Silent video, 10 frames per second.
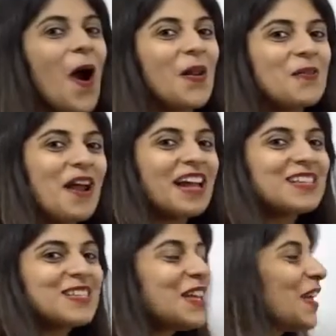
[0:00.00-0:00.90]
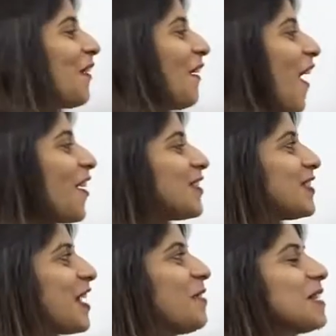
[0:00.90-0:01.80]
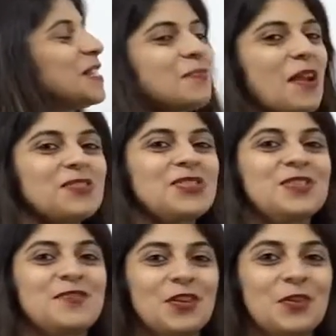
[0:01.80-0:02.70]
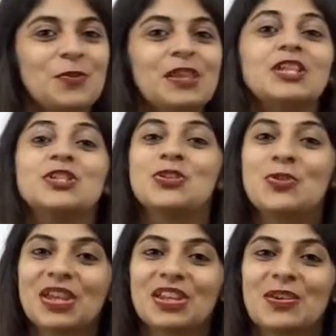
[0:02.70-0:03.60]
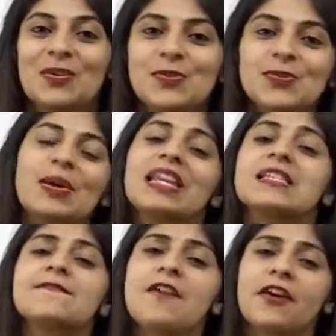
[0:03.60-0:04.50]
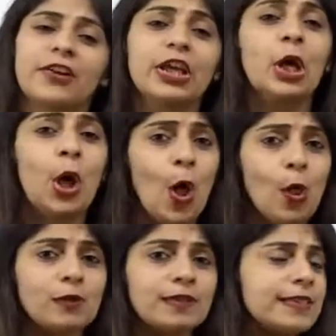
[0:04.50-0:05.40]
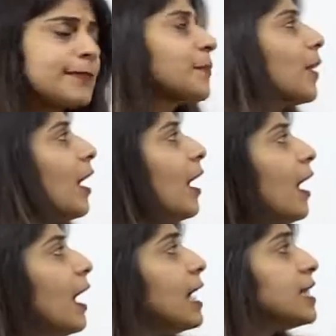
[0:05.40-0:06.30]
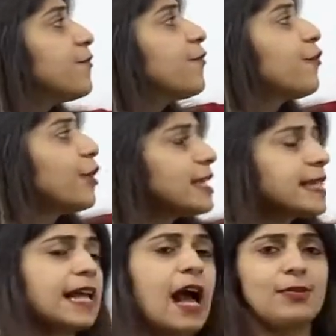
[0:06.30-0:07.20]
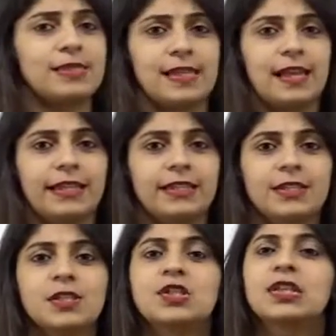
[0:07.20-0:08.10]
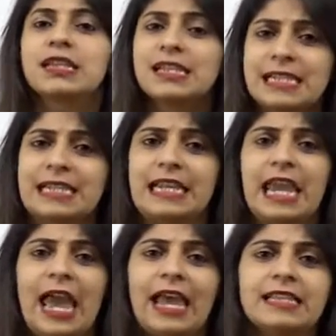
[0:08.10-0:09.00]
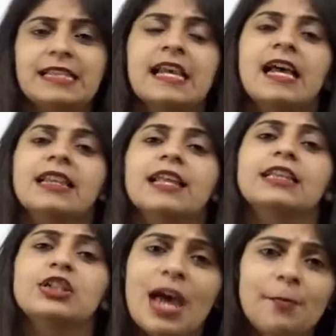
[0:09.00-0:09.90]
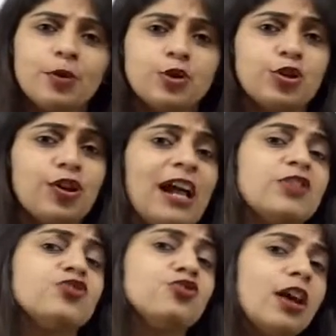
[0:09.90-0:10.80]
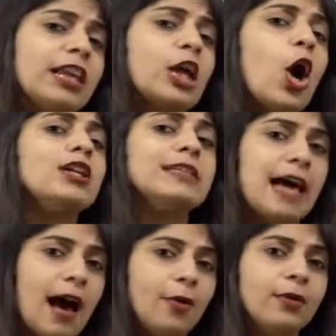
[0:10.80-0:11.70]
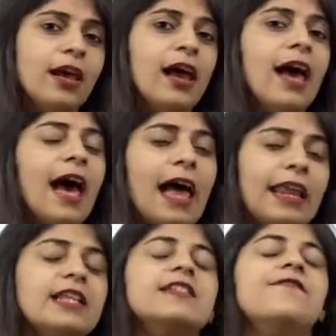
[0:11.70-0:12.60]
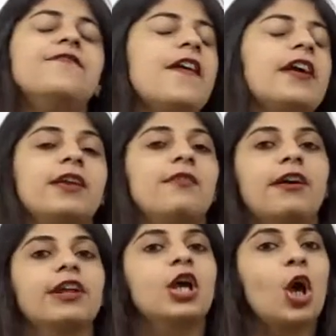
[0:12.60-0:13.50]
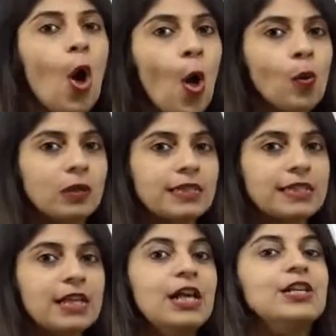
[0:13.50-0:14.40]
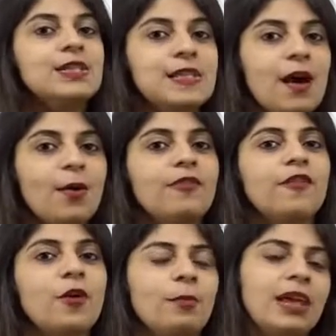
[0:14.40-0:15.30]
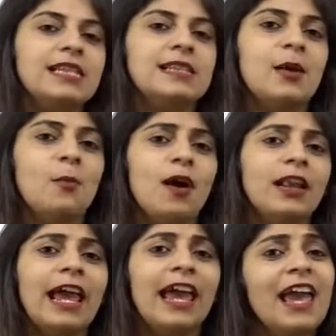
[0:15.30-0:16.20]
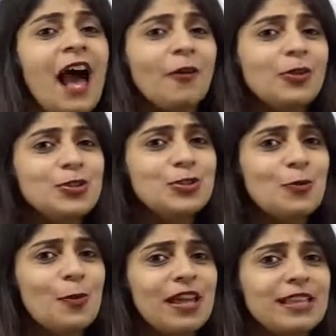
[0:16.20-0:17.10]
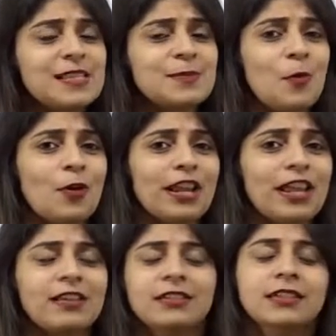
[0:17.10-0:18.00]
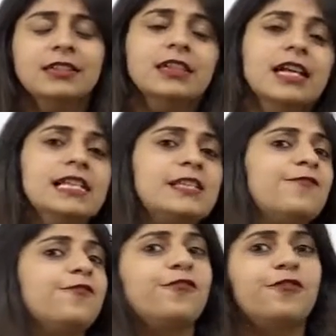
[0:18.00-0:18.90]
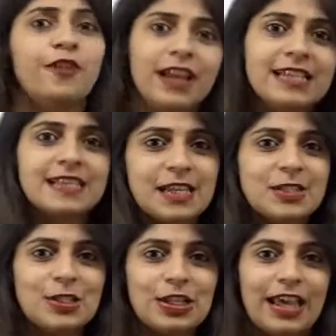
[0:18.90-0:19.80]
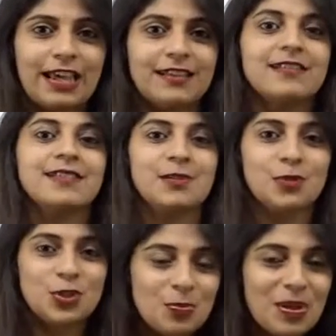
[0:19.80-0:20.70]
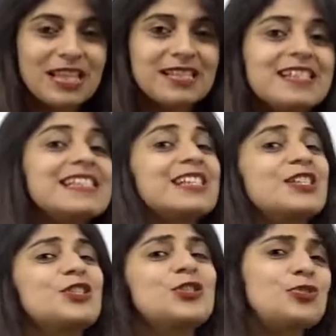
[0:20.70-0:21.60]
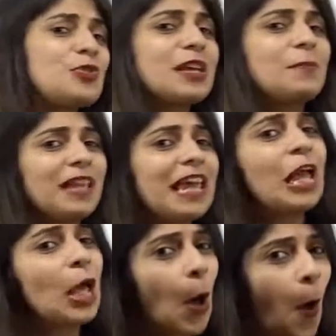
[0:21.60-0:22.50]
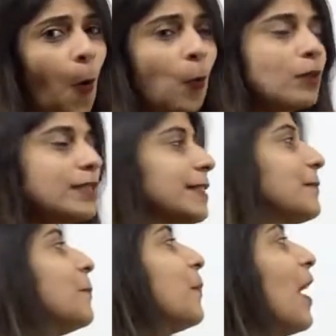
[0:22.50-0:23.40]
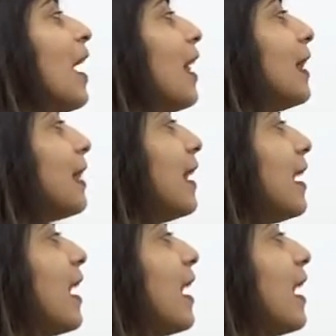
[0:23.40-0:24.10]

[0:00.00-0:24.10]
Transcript: Alright, so here are some expressions for you that you can use when it's very cold. It's freezing outside. So this indicates that the temperature has really gone down and it's very, very cold. So if you meet someone, hey, how you doing this morning? It's freezing today. So which means it's extremely cold. Then